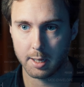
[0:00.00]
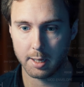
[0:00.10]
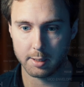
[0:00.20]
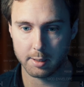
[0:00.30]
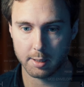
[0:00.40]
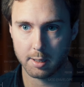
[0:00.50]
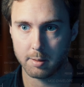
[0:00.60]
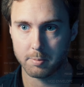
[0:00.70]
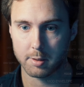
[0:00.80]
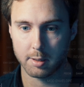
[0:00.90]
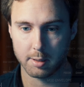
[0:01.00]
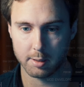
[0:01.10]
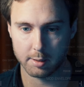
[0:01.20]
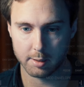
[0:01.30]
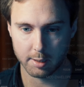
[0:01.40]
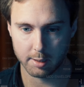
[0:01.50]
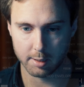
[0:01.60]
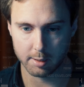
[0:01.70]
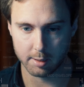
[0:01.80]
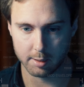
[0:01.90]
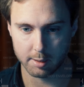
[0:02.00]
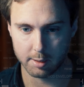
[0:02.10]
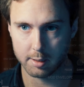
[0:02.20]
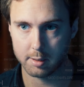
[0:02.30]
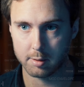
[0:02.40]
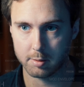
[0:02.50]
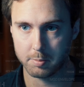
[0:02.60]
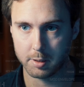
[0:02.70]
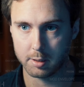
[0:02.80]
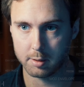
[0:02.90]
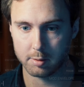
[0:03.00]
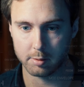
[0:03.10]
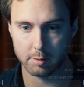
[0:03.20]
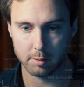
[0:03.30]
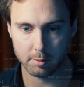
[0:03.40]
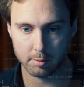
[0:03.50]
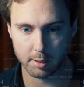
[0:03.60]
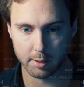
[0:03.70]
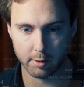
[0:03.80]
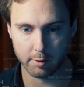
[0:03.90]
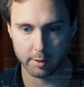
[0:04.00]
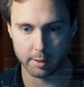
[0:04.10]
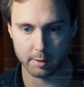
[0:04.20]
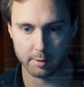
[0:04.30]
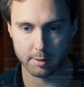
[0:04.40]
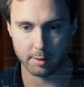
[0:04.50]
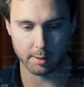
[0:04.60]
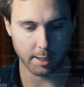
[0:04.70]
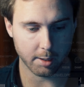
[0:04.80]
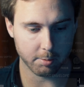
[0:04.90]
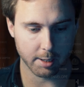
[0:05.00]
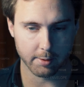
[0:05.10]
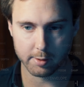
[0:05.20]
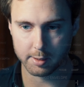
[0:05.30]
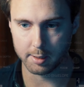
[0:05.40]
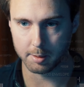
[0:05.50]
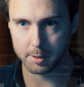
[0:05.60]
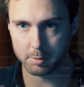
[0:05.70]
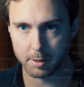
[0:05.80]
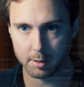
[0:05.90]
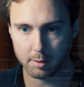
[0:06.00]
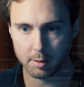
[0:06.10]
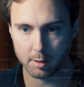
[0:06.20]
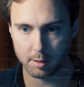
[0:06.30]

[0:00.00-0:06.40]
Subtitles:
And then I'm going to say that this should be 2 and 3. So now we have it set up as well.